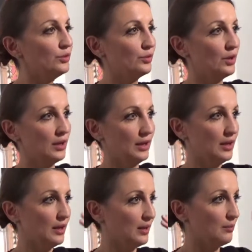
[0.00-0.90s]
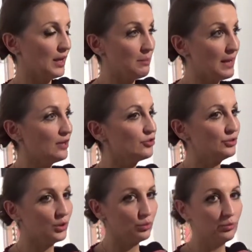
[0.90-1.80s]
to imagine
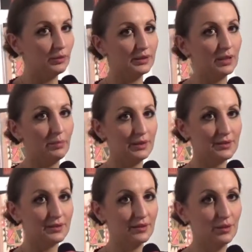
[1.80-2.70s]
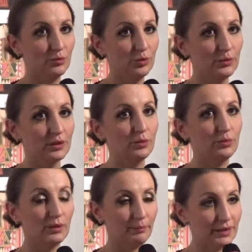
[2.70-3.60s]
the woman, the Palestinian
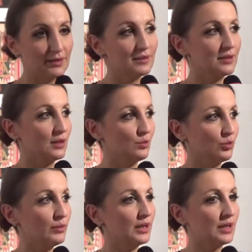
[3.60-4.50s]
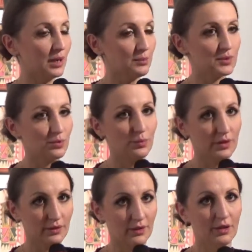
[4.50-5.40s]
woman comes
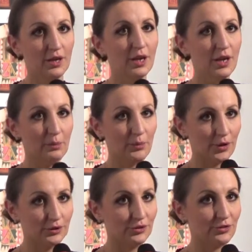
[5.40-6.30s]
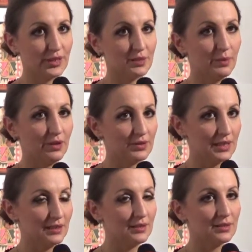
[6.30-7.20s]
with the embroidered dress, because
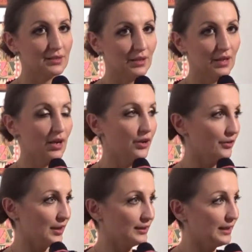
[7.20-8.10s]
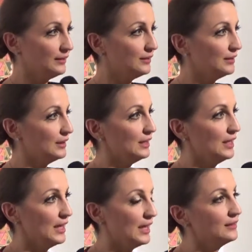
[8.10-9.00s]
it is her identity,
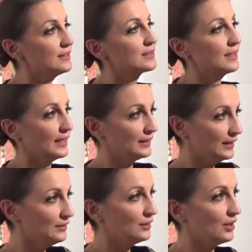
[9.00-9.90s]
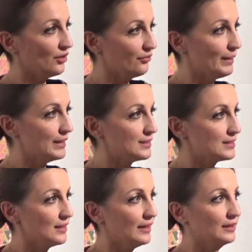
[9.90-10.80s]
it is the identity of
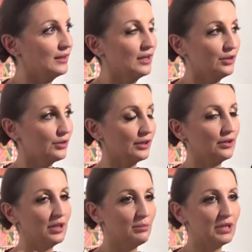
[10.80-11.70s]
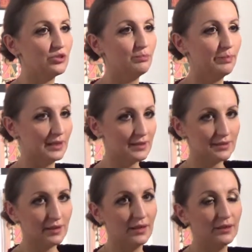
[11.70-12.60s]
Palestine. You cannot imagine
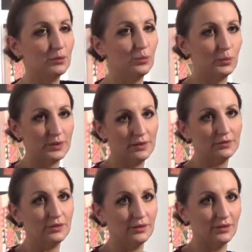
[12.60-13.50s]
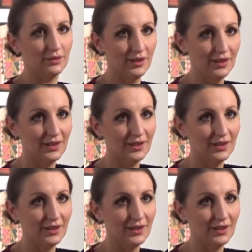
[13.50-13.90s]
Palestine without the